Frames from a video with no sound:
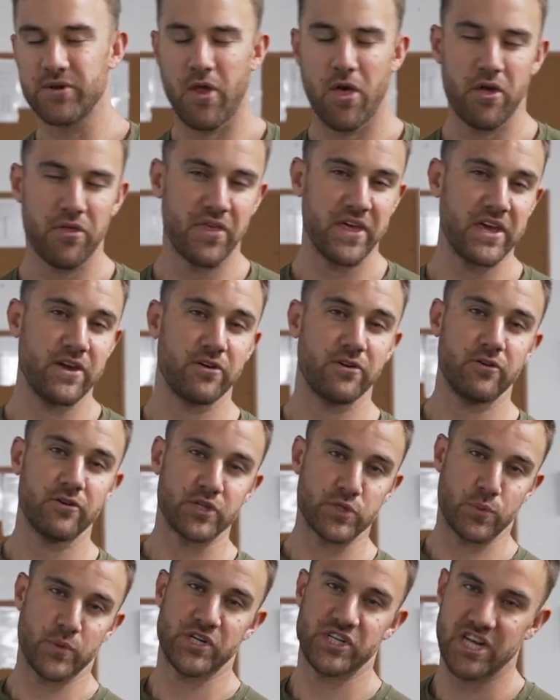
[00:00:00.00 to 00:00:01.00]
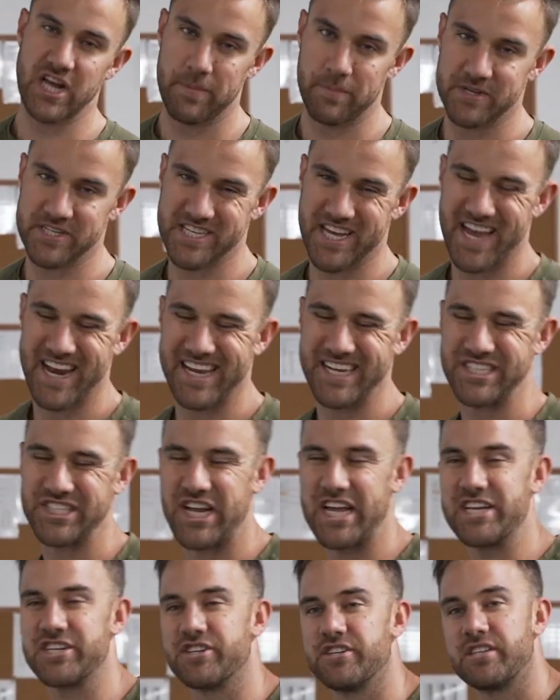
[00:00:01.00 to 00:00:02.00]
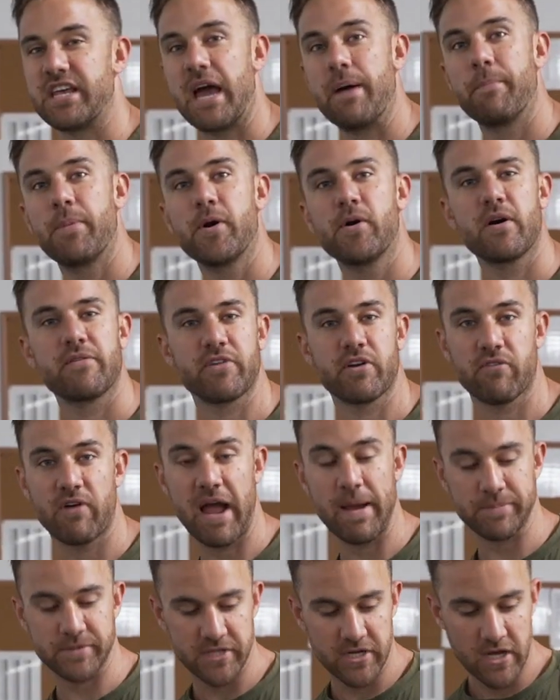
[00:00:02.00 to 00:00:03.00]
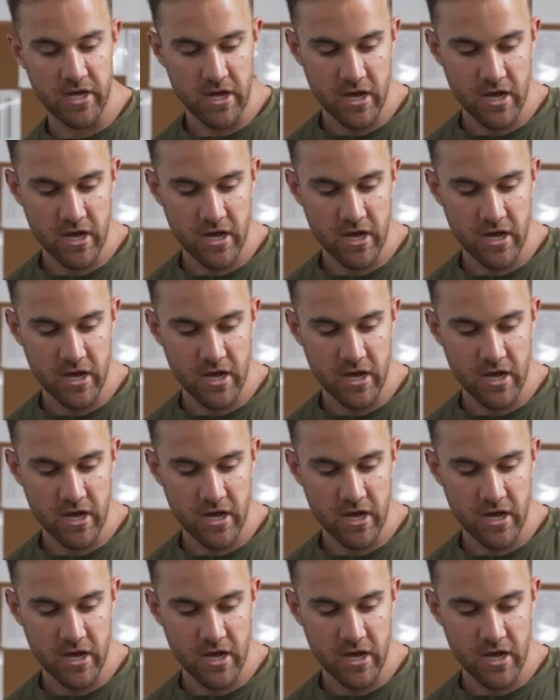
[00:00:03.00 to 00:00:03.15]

another thing you can do to switch it up is kind of change the tempo of your reps.